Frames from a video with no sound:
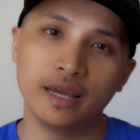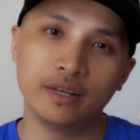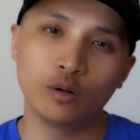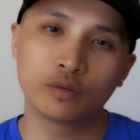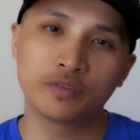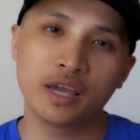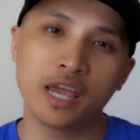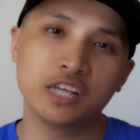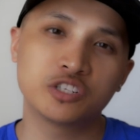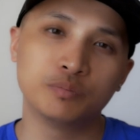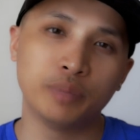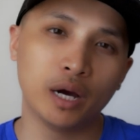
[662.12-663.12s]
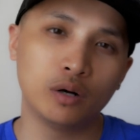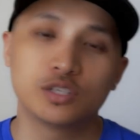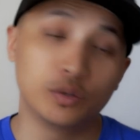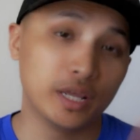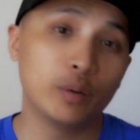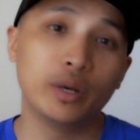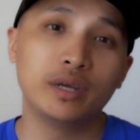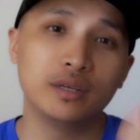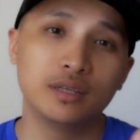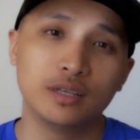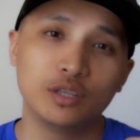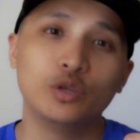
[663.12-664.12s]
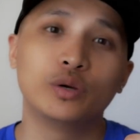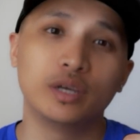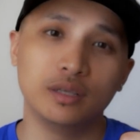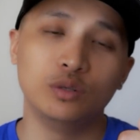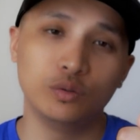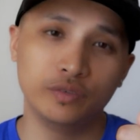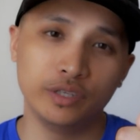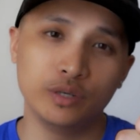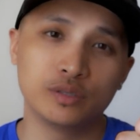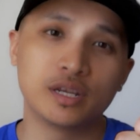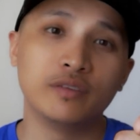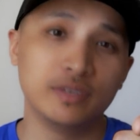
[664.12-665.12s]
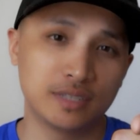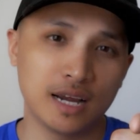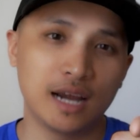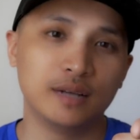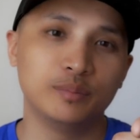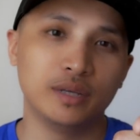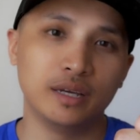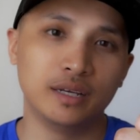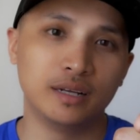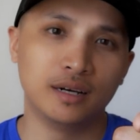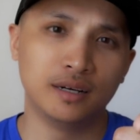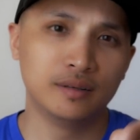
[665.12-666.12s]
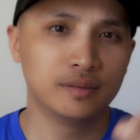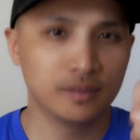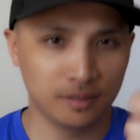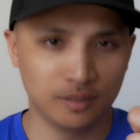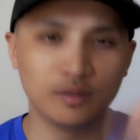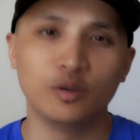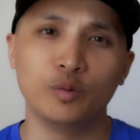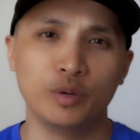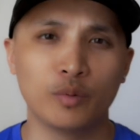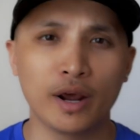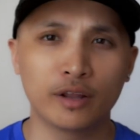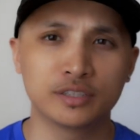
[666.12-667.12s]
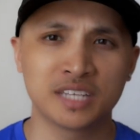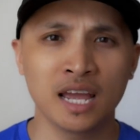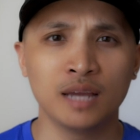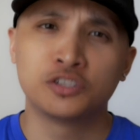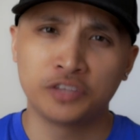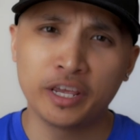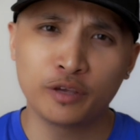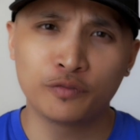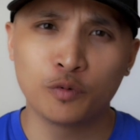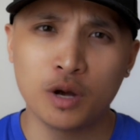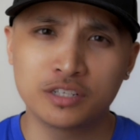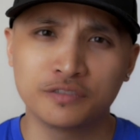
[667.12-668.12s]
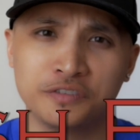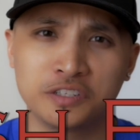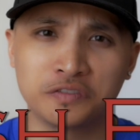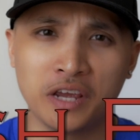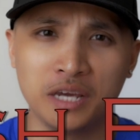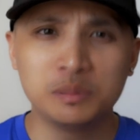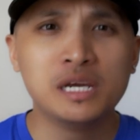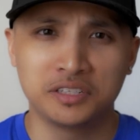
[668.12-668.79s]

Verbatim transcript: that notification bell. So that way you'll get new videos every time, and uh, you'll be right on time. So thank you for watching, Fish Fan.